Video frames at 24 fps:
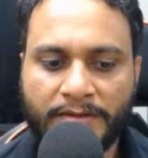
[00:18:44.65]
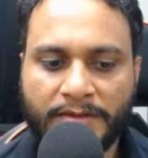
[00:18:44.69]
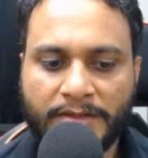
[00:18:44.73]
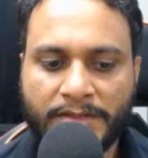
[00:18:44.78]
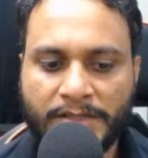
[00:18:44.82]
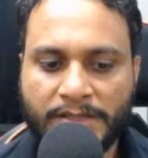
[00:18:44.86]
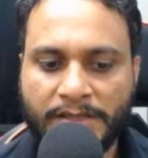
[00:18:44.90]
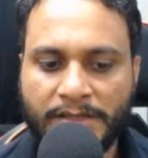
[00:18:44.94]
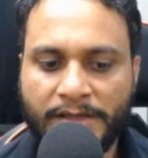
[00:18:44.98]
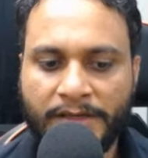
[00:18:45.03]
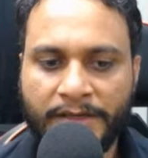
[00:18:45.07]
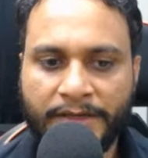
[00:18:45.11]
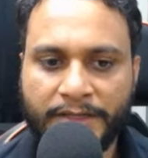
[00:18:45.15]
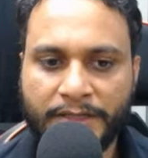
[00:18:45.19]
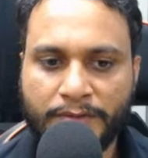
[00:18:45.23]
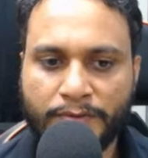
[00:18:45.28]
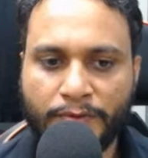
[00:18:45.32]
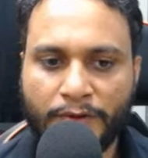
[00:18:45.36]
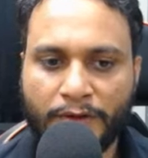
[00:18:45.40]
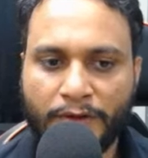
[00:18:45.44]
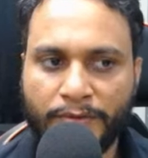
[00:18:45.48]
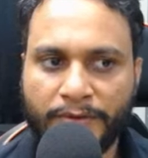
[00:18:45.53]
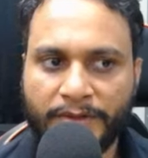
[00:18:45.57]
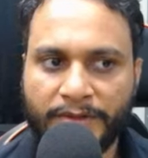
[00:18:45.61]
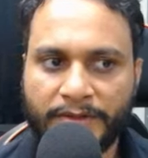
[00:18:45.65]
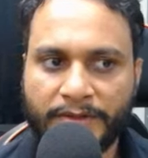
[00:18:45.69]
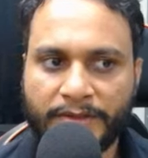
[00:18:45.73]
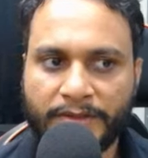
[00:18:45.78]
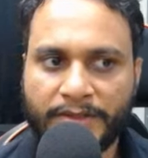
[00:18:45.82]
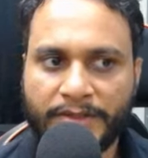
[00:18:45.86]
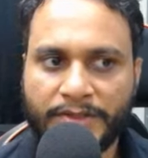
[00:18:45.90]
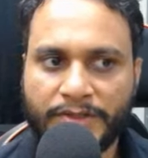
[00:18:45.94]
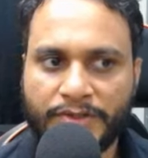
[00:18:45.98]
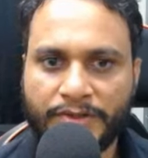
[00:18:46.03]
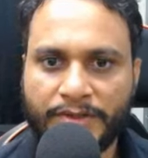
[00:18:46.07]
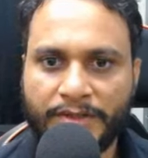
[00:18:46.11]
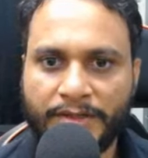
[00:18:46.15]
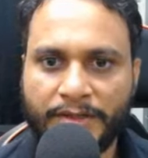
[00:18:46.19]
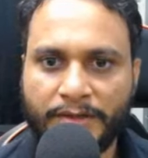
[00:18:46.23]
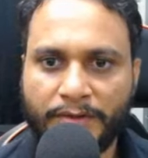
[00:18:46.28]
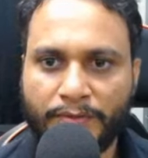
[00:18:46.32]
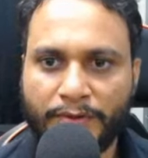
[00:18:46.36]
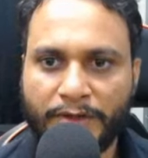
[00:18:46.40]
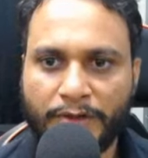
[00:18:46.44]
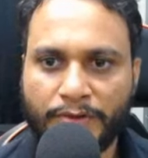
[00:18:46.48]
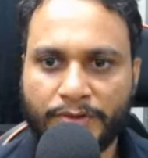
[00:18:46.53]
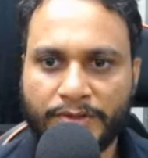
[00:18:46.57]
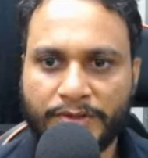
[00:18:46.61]
Still it is following the constraint.
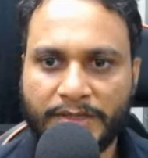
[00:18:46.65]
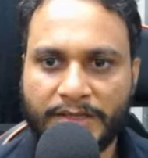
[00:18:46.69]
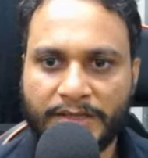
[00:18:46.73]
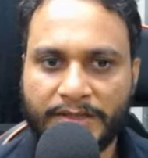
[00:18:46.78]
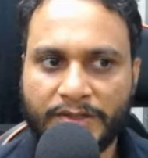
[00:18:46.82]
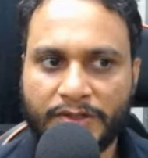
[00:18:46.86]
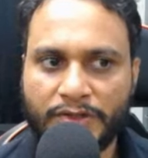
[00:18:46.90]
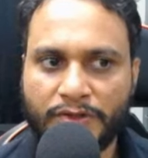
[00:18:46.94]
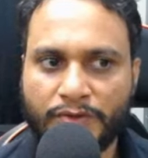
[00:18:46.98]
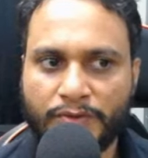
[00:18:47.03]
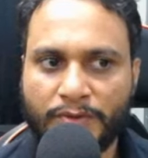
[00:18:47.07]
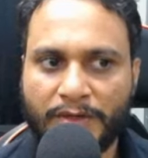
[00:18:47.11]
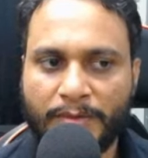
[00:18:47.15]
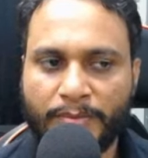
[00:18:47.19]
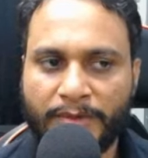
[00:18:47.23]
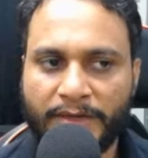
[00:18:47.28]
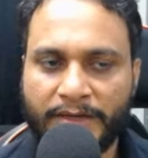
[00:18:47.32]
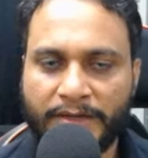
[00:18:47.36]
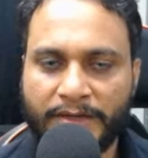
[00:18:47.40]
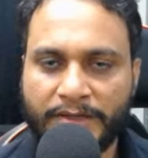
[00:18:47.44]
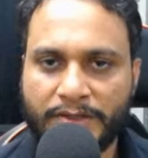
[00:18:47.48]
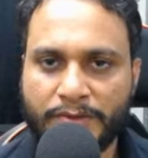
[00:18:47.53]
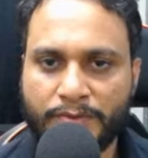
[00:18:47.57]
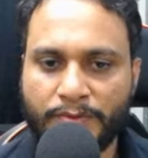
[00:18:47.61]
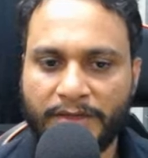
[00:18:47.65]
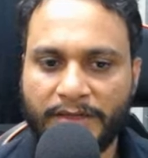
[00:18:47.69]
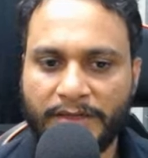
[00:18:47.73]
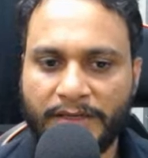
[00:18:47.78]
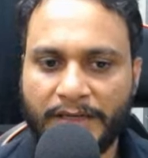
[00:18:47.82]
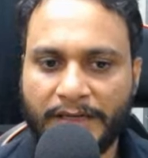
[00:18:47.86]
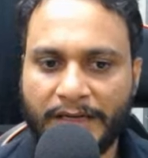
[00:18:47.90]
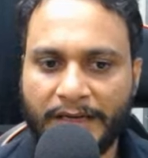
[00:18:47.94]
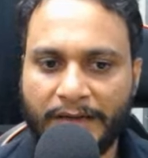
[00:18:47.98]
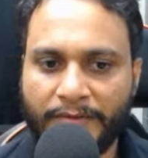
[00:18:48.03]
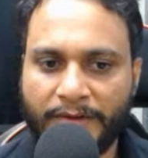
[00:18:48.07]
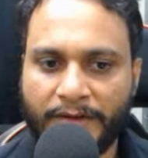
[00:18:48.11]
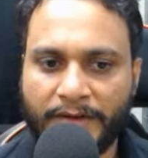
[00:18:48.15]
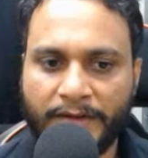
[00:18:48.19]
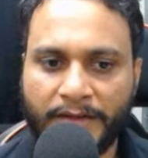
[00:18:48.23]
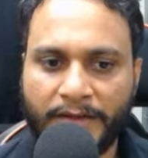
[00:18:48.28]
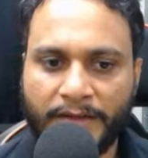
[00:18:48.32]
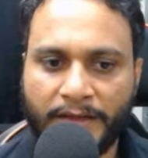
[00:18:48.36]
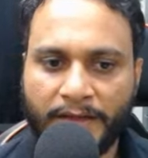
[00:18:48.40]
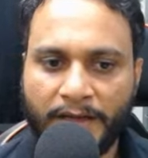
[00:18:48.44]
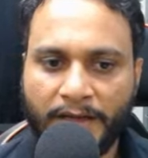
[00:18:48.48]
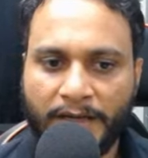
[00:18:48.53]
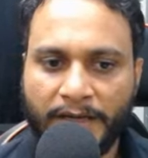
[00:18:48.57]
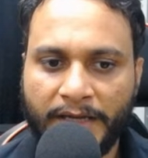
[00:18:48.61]
Window size is 12 minus 1, 11.
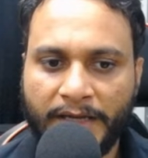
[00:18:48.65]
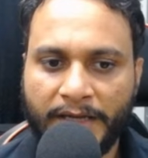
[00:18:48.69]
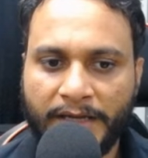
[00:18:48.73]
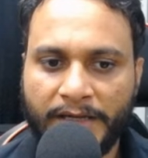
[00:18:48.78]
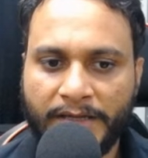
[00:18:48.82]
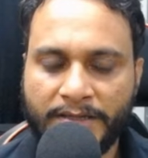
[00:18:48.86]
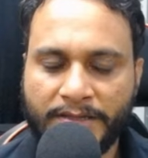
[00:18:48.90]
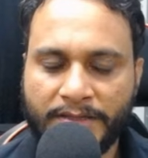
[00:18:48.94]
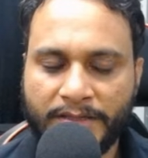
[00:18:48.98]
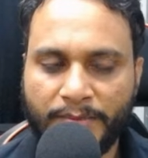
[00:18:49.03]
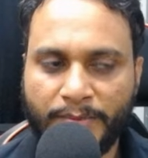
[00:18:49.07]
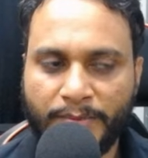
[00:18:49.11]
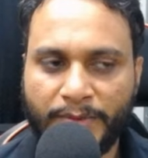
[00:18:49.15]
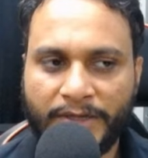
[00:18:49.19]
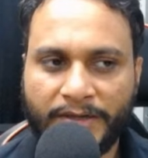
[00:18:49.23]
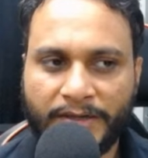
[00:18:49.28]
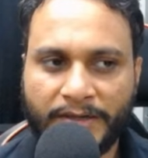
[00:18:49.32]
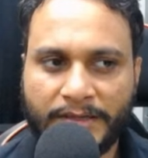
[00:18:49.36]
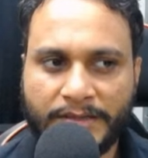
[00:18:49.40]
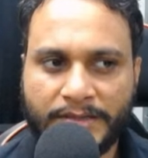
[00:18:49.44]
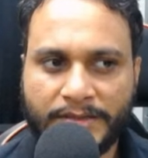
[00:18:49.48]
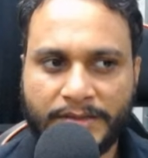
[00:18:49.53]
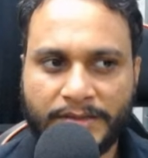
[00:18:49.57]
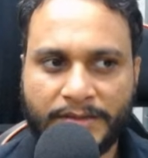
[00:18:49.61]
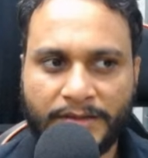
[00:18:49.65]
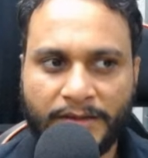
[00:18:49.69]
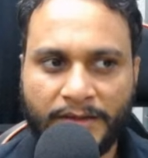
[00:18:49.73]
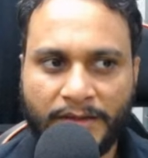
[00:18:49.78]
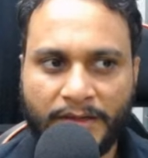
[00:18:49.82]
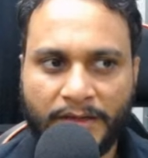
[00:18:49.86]
8 is a better answer.